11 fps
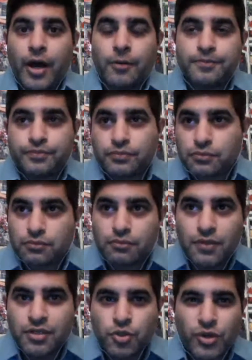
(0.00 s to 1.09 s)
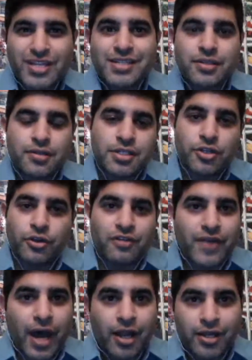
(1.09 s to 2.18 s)
about sort of the Silicon
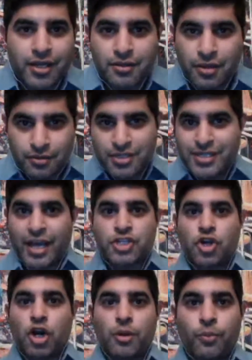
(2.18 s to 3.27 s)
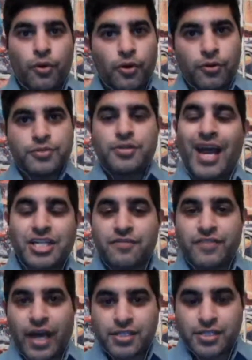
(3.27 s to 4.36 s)
Valley and the tech startup world. It's actually
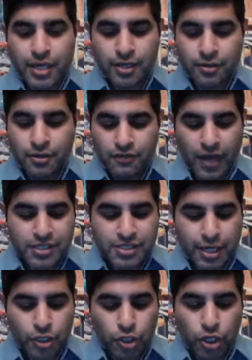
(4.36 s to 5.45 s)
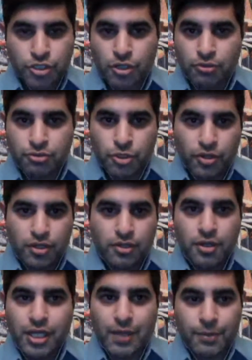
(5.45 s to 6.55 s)
a fascinating look. So tune in,
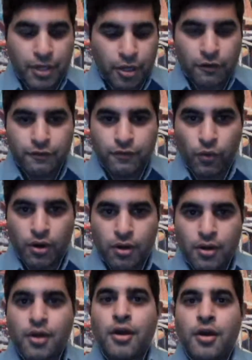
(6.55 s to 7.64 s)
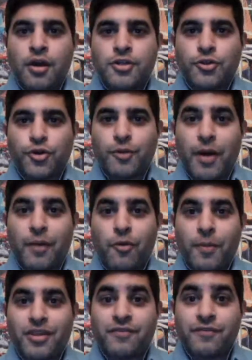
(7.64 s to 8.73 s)
keep it here to learn more
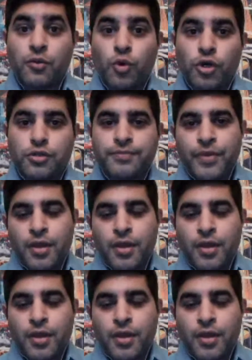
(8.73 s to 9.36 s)
about the film world.